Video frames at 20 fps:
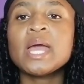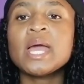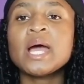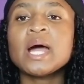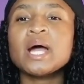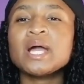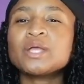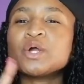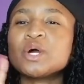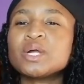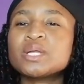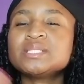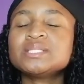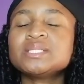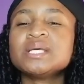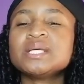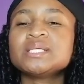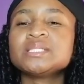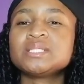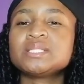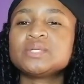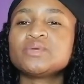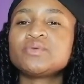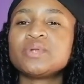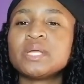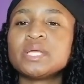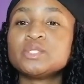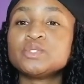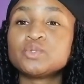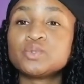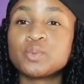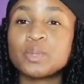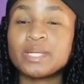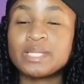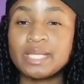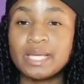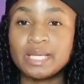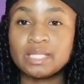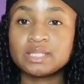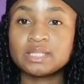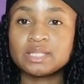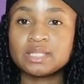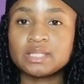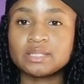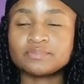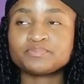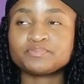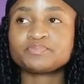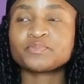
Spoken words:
in 2018,